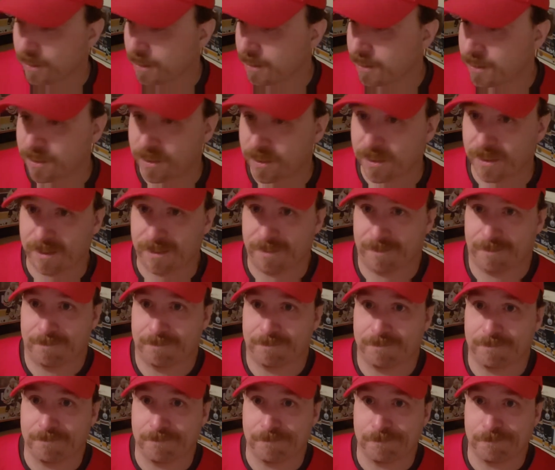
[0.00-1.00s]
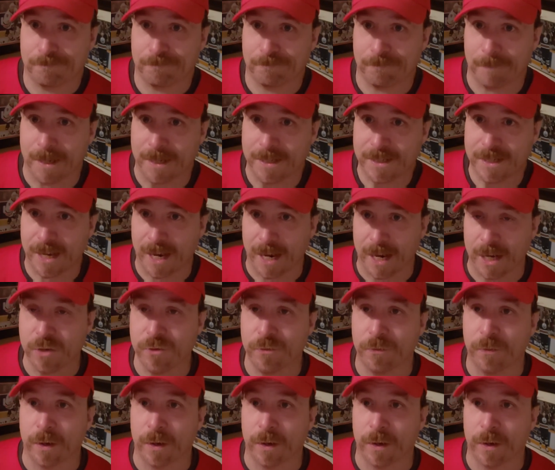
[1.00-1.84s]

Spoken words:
It's cage